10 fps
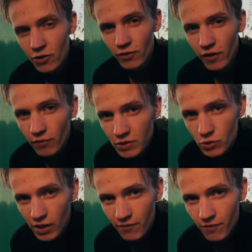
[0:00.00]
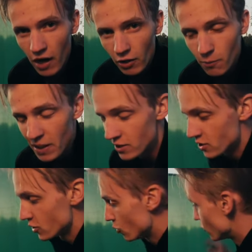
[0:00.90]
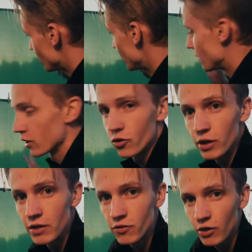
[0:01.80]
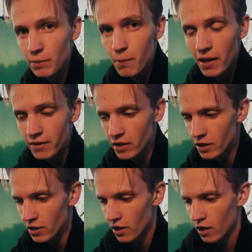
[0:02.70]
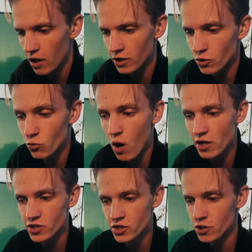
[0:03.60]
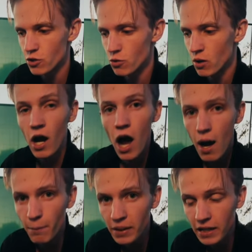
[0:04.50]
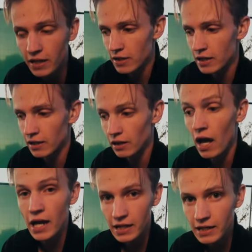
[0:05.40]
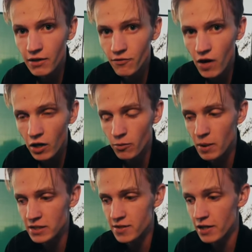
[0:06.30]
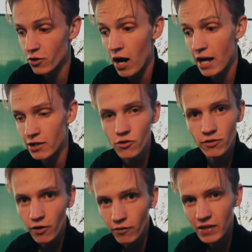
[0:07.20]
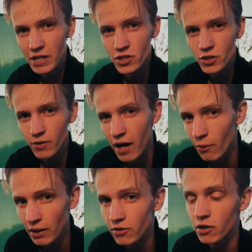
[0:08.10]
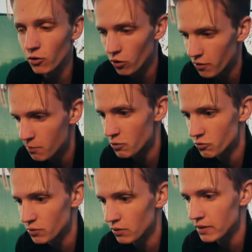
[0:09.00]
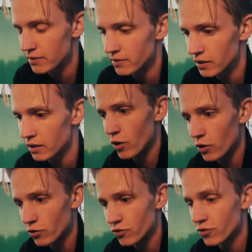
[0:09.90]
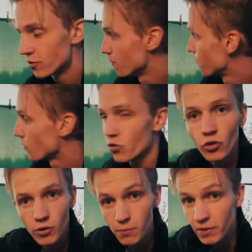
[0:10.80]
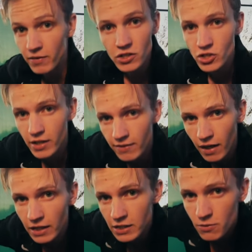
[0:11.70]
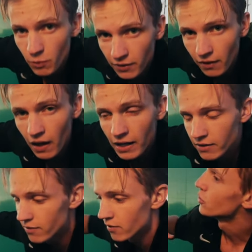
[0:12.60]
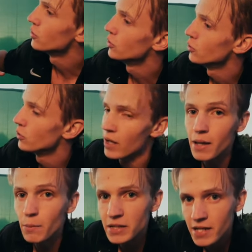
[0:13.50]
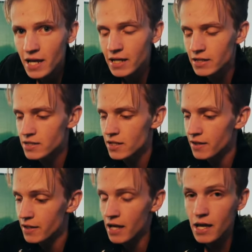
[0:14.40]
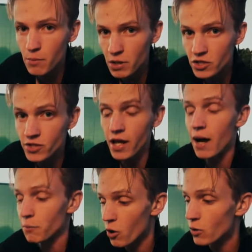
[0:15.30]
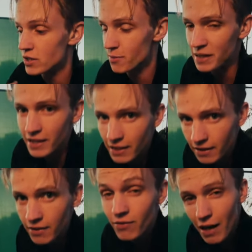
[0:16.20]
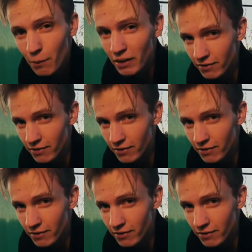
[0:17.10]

yourself into an environment using the green screen method, you want to copy the lighting environment that you're adding yourself into. That way it's gonna look the most realistic. There's certain positionings I need to put the lights to imitate the image that I'm going to be in, if that makes